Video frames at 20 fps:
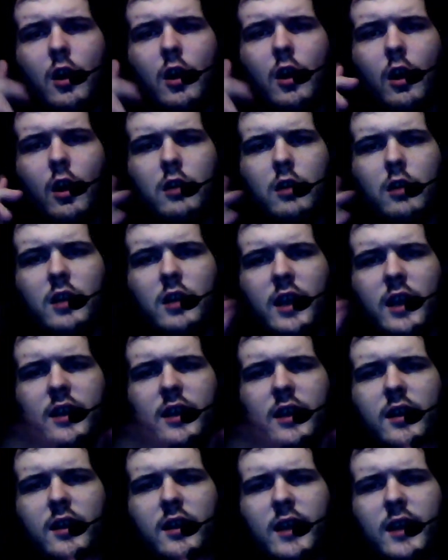online
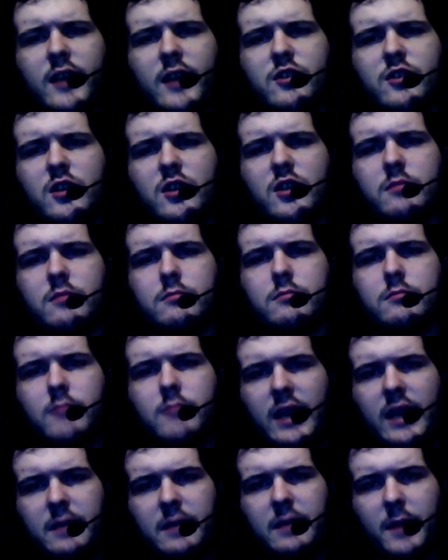collection
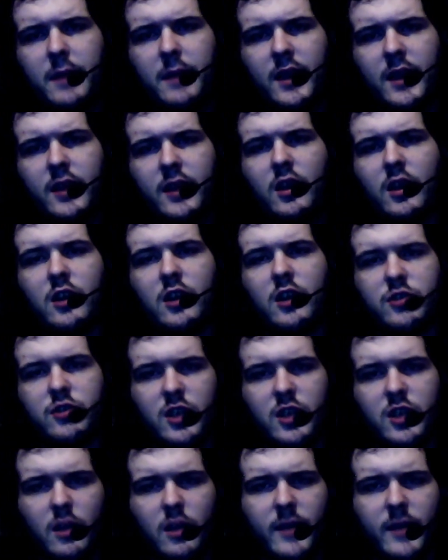made by Archie
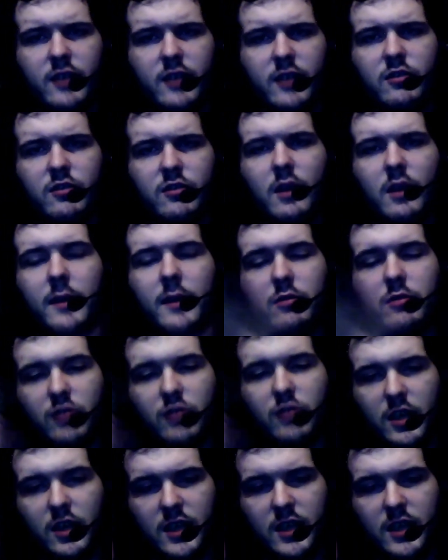Comics about
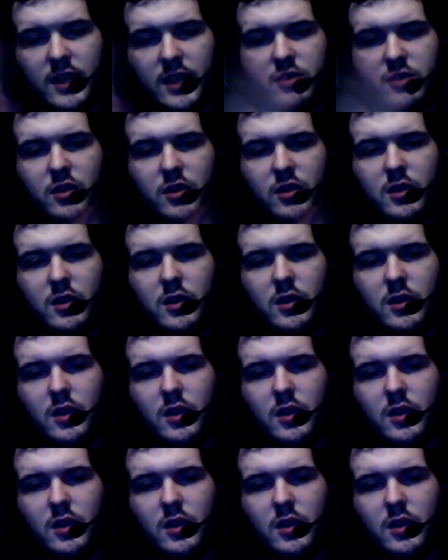Sonic the Hedgehog.